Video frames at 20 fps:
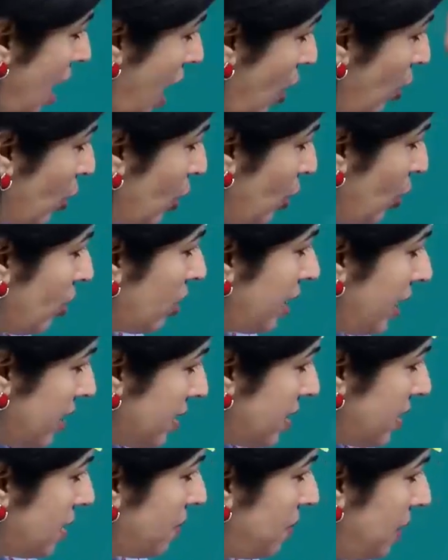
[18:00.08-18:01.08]
outlook,
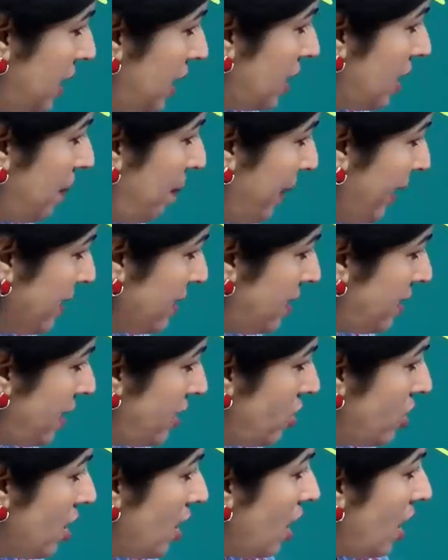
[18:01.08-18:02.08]
does it mean in the
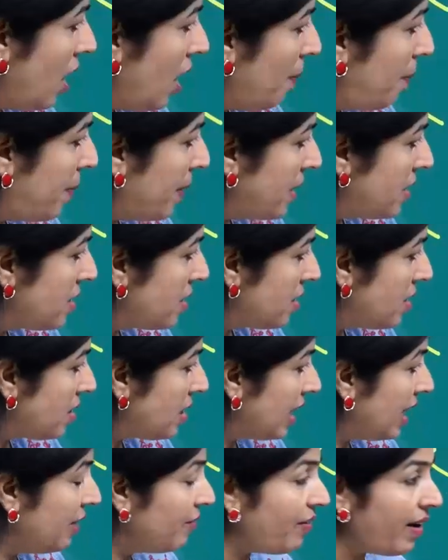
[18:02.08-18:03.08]
passage a
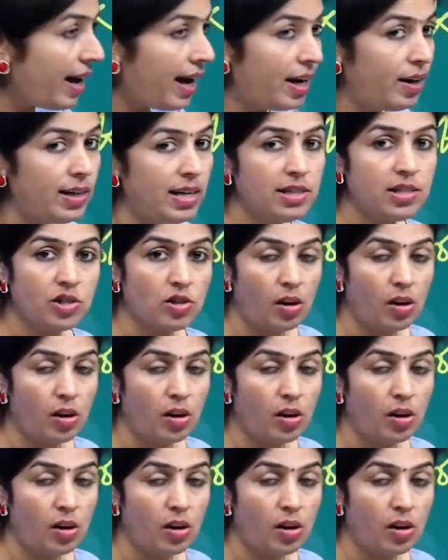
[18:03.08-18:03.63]
person's it's